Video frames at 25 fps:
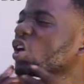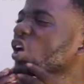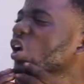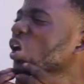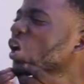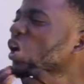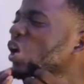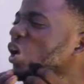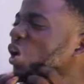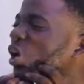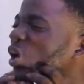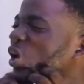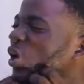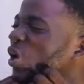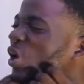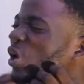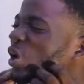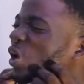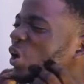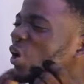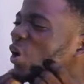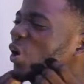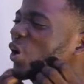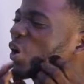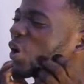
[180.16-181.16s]
before this
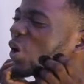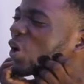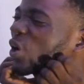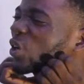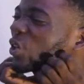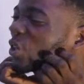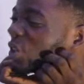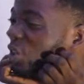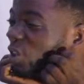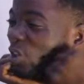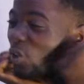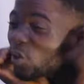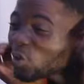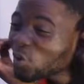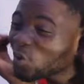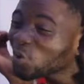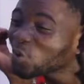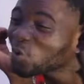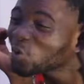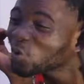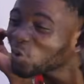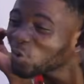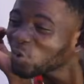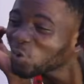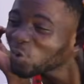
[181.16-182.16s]
happened to me,
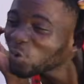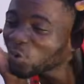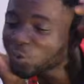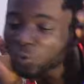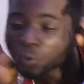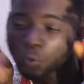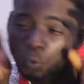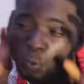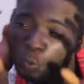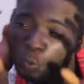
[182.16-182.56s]
there